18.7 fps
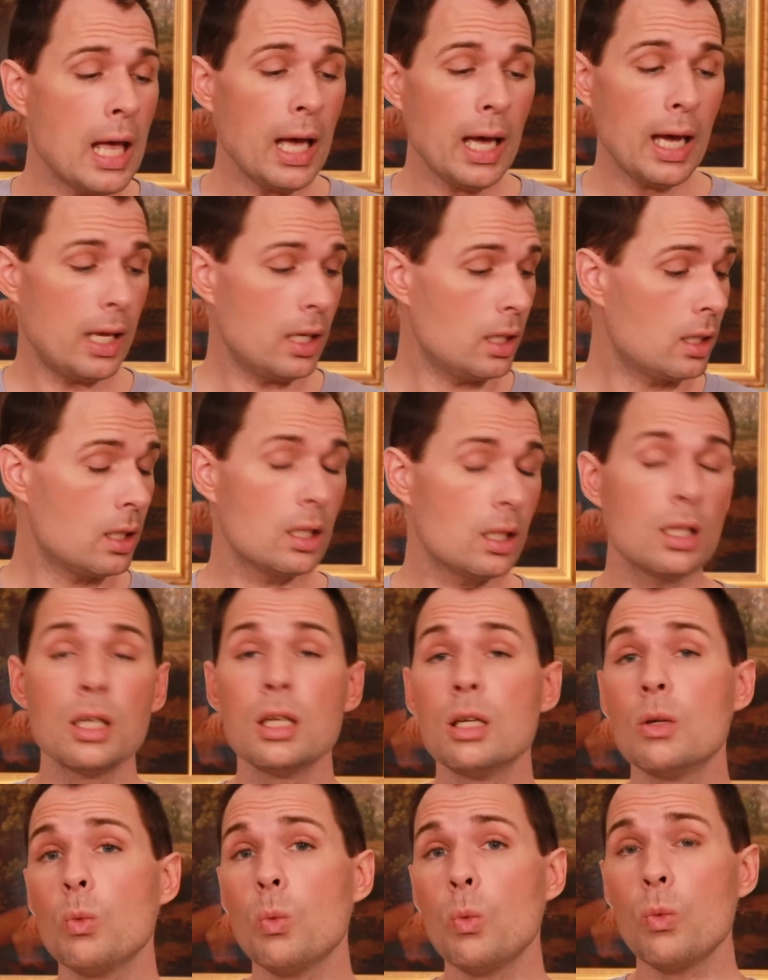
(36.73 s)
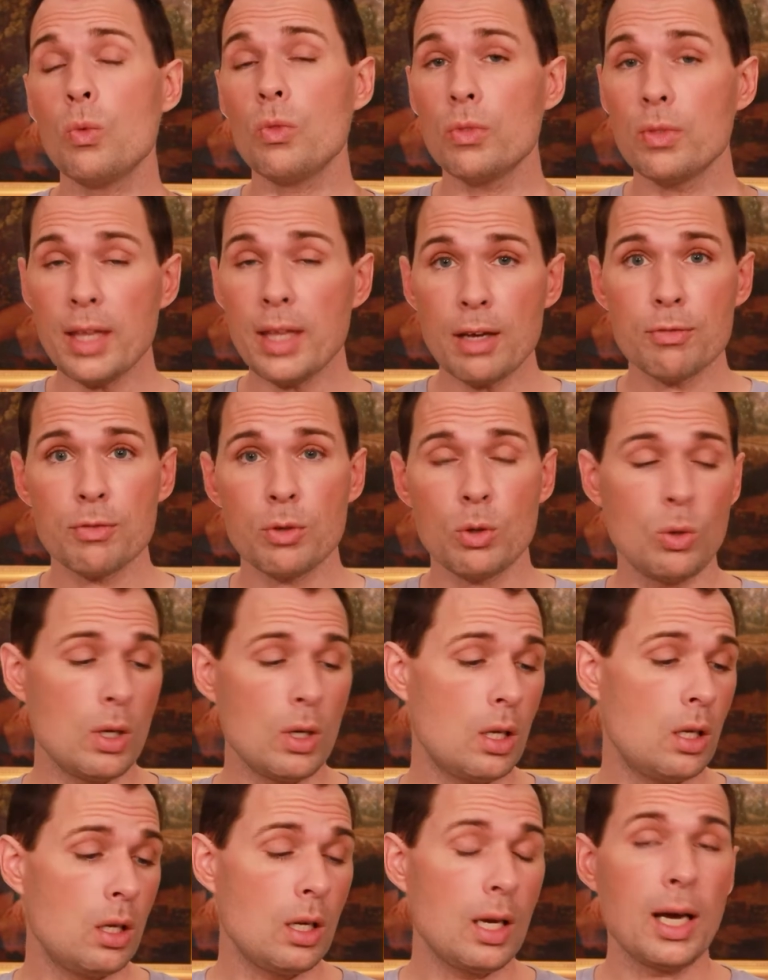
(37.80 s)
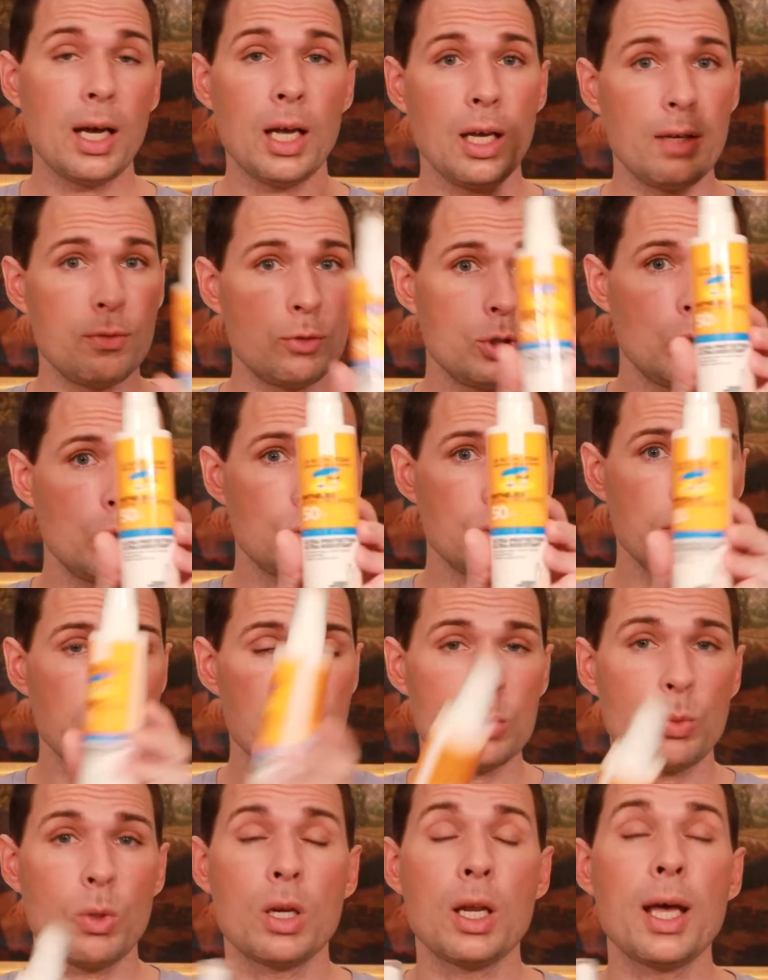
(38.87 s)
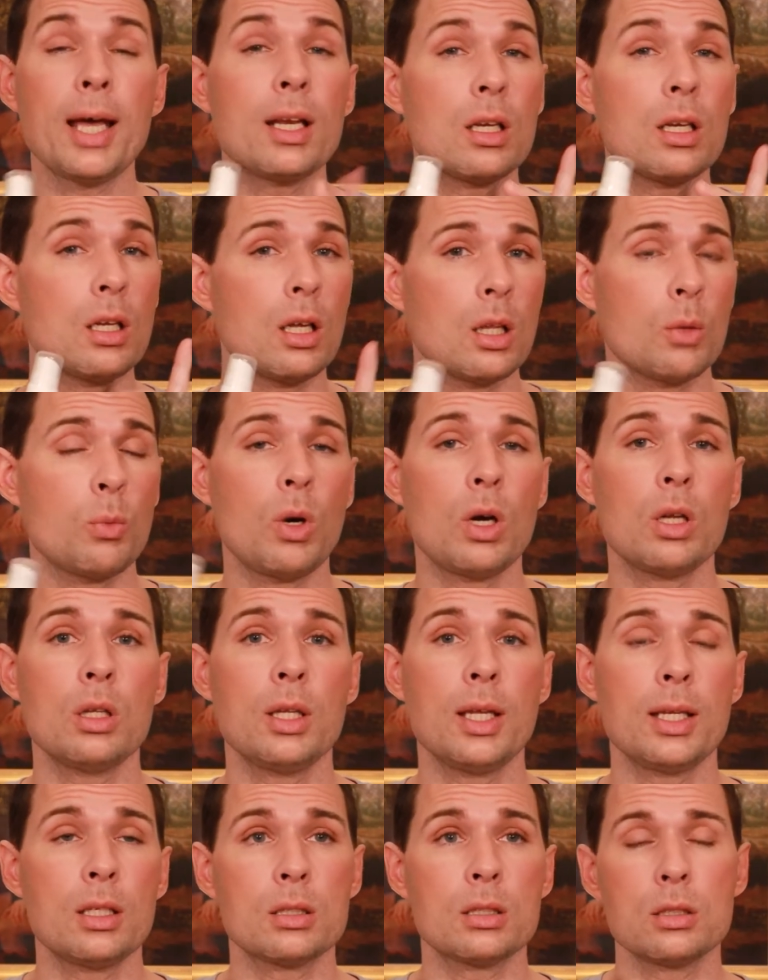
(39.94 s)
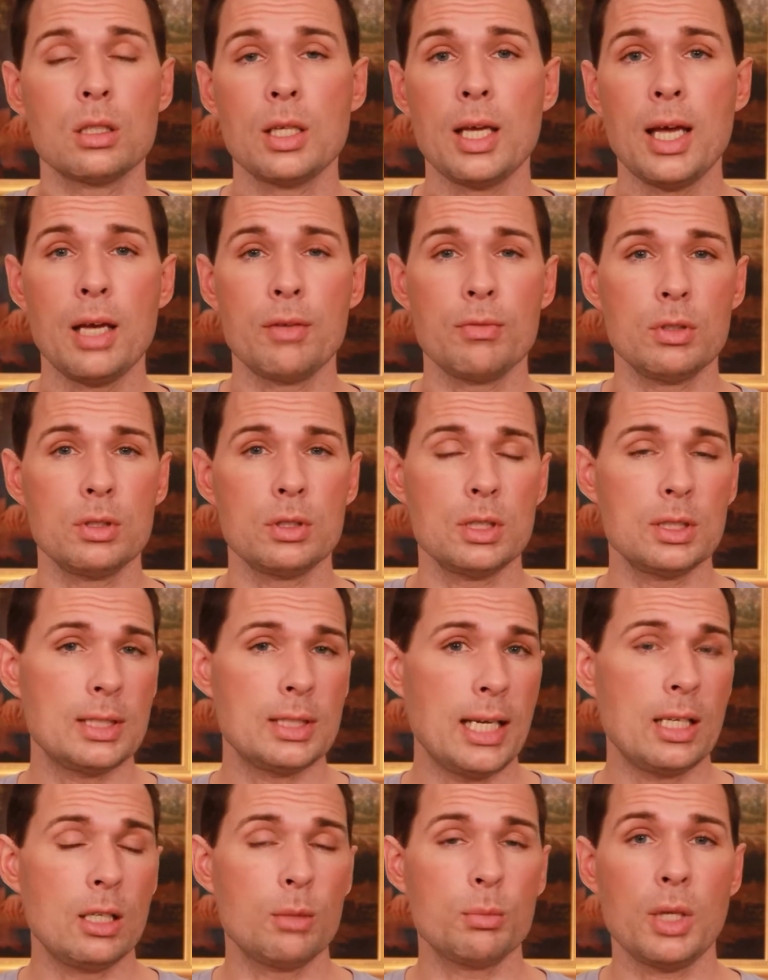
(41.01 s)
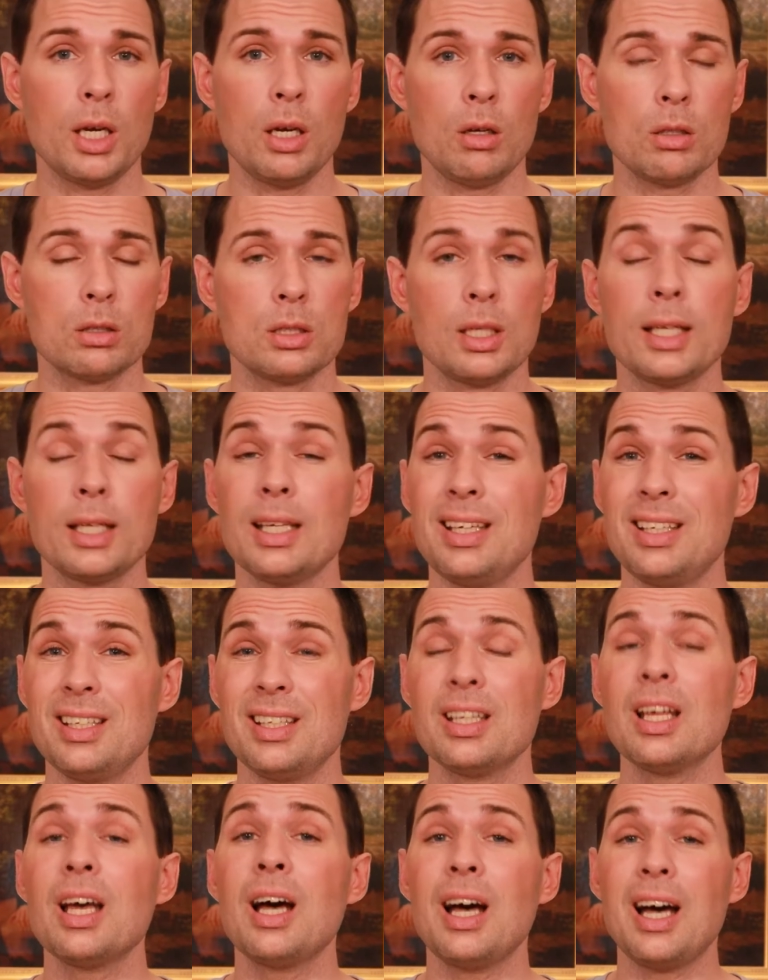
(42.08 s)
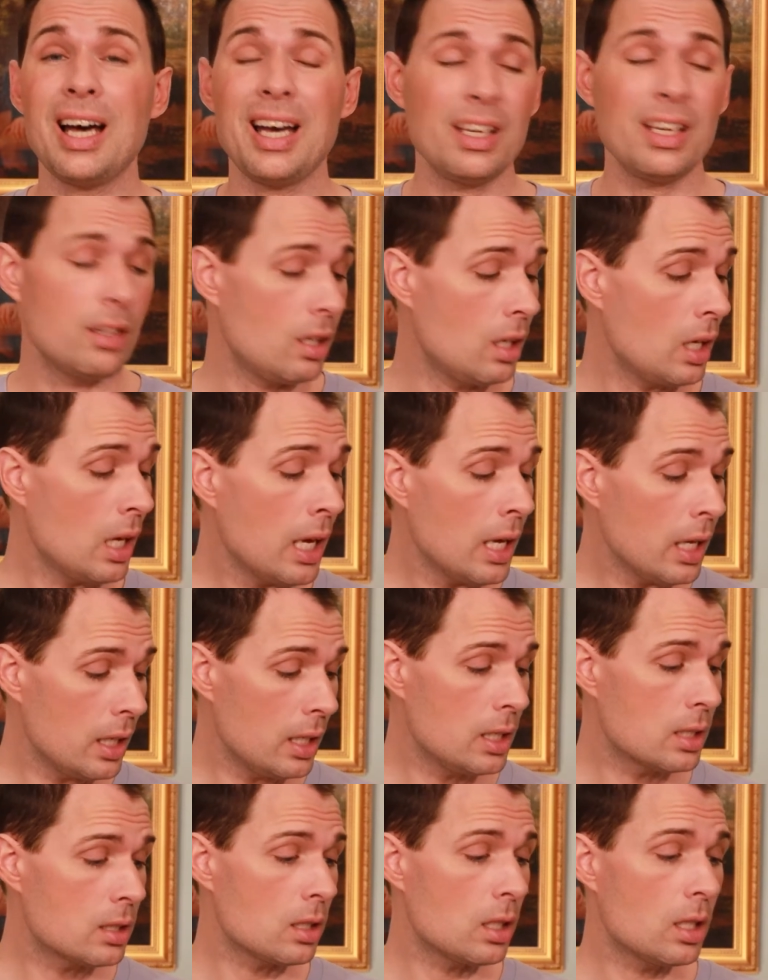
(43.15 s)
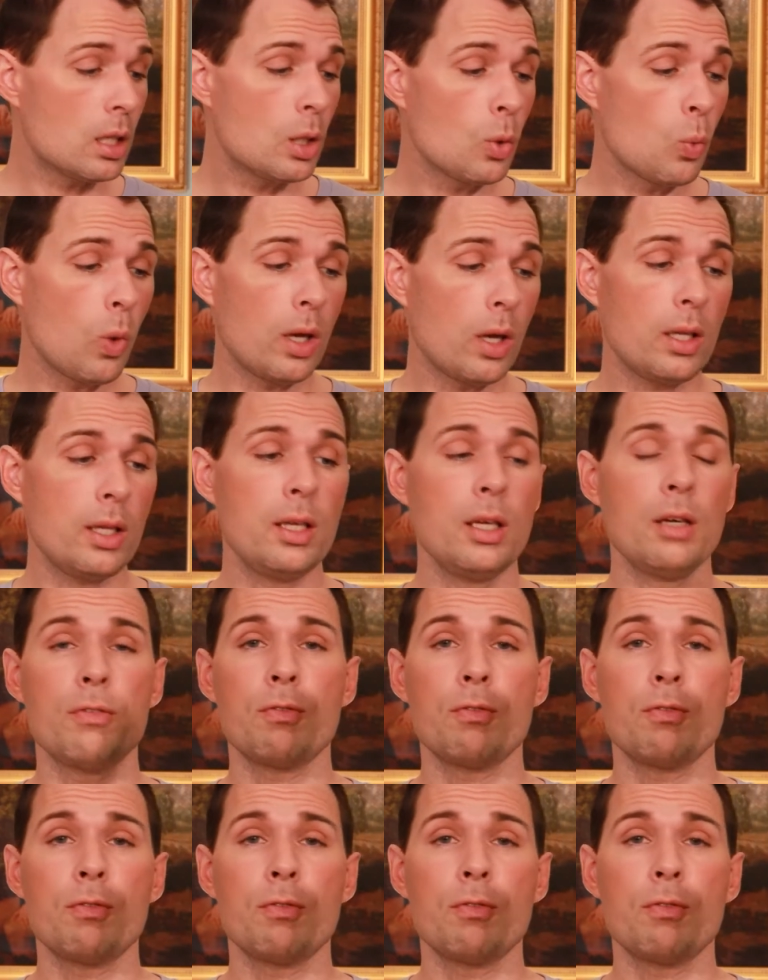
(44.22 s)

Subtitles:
And therefore, I have chosen this one. And another one that does not have a titanium dioxide in it either is the one here